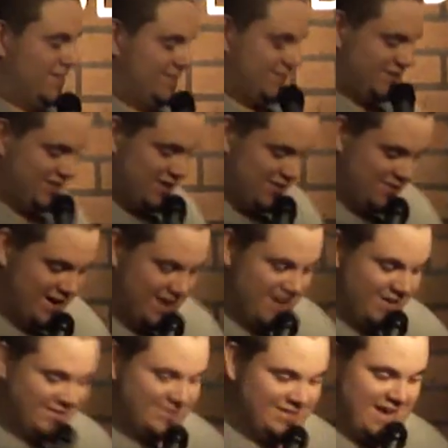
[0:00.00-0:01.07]
So,
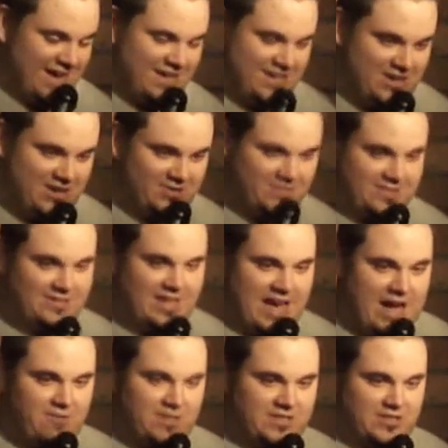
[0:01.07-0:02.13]
yeah, you know,
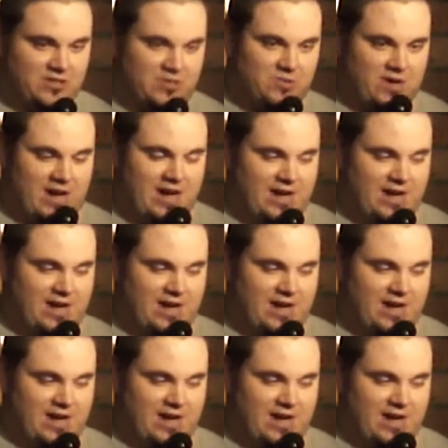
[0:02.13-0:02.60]
I'd go to